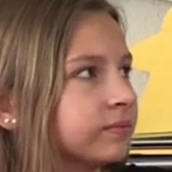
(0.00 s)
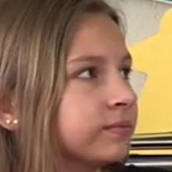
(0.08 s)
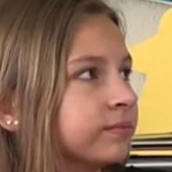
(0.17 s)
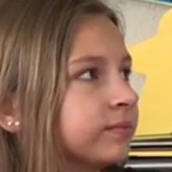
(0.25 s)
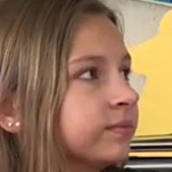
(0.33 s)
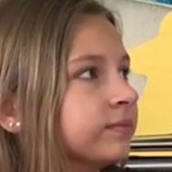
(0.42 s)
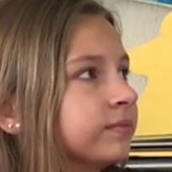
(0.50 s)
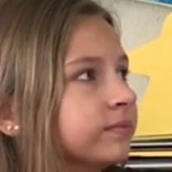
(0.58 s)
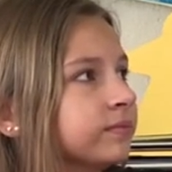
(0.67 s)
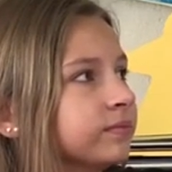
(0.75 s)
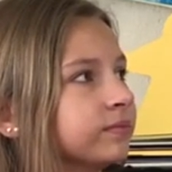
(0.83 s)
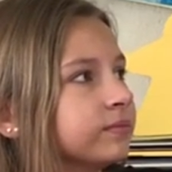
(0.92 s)

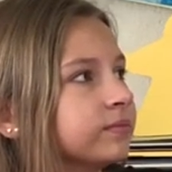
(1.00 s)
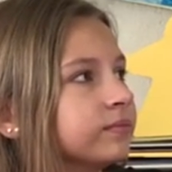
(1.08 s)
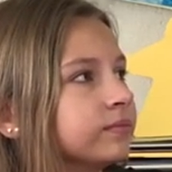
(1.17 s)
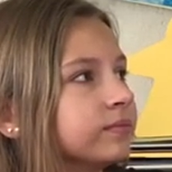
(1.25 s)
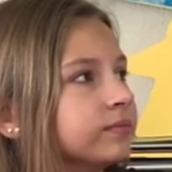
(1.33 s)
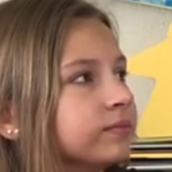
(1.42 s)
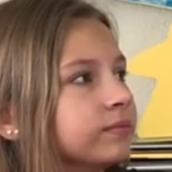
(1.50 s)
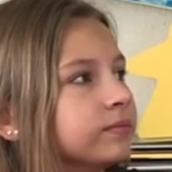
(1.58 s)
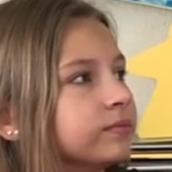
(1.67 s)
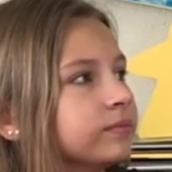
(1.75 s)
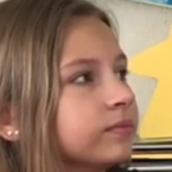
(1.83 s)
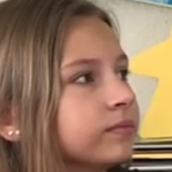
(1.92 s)

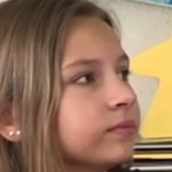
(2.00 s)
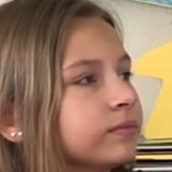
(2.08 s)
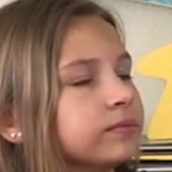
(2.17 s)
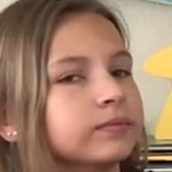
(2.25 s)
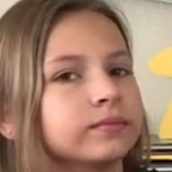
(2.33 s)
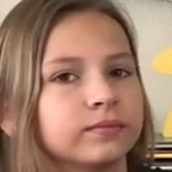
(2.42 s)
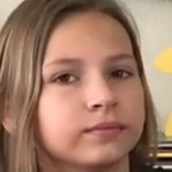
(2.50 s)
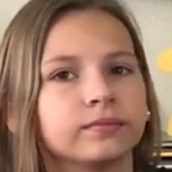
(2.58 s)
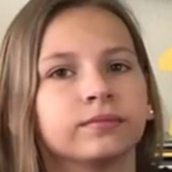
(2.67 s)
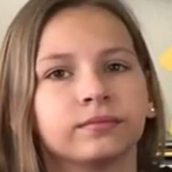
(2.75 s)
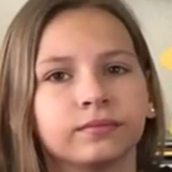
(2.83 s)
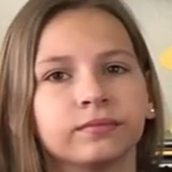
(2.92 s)

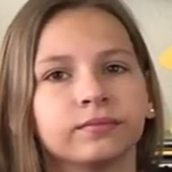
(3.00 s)
The person shown says nothing.